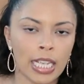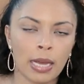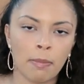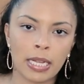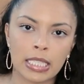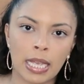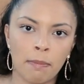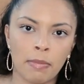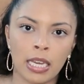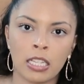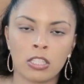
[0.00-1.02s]
Take about
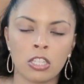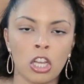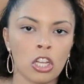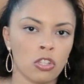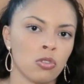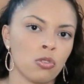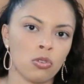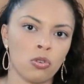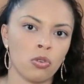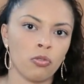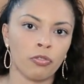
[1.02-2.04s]
10 minutes
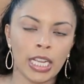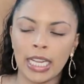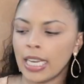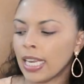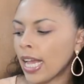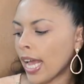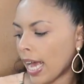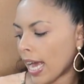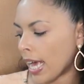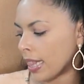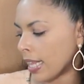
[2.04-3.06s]
to read,
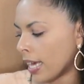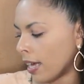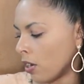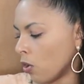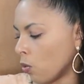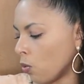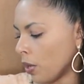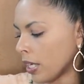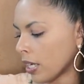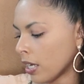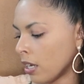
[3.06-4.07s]
and then
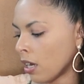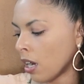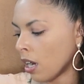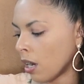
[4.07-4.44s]
we can